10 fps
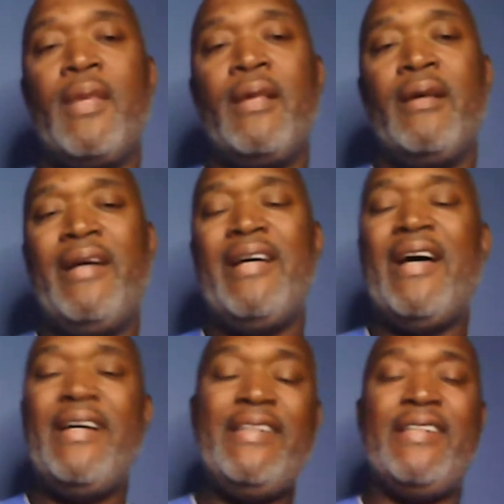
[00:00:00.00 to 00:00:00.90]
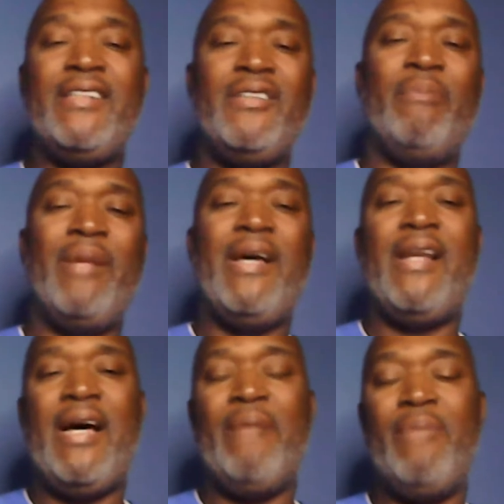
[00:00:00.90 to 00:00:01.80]
I hate the term Black
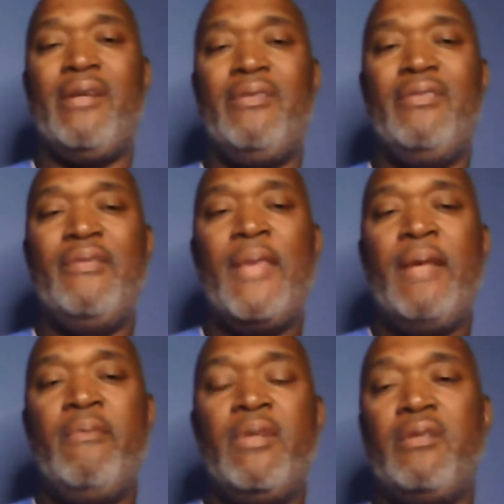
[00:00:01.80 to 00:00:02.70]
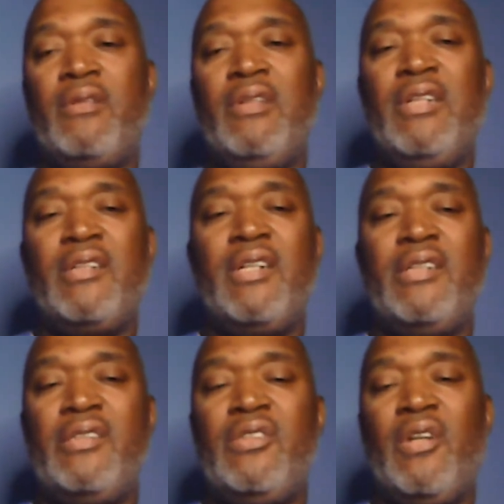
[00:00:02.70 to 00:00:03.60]
Lives Matter
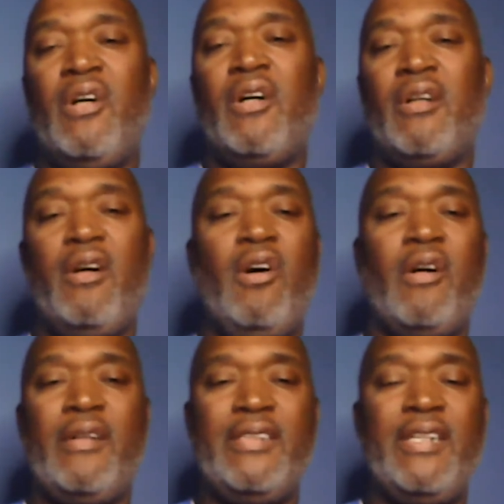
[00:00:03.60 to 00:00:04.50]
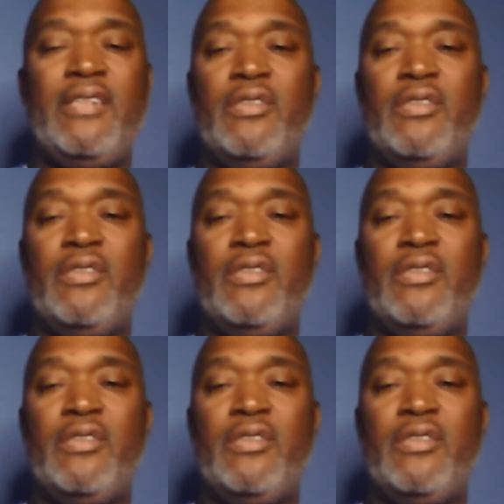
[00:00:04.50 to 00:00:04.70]
because the organization.